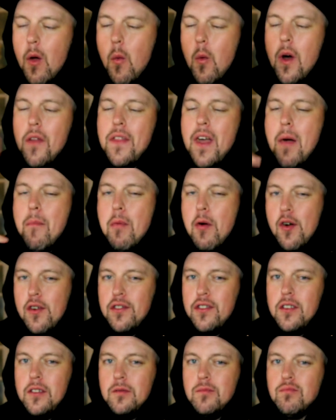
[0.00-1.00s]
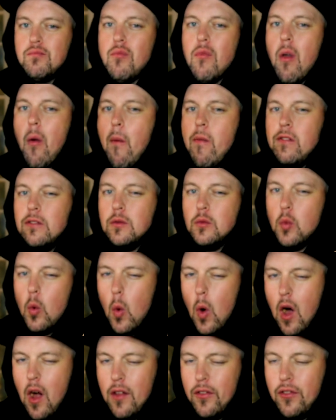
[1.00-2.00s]
what that person
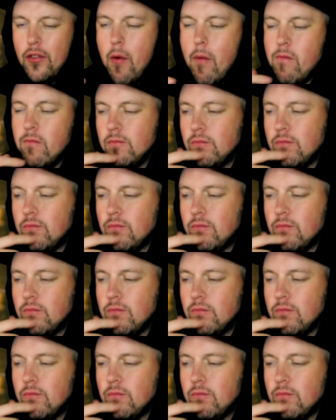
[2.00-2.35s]
wants.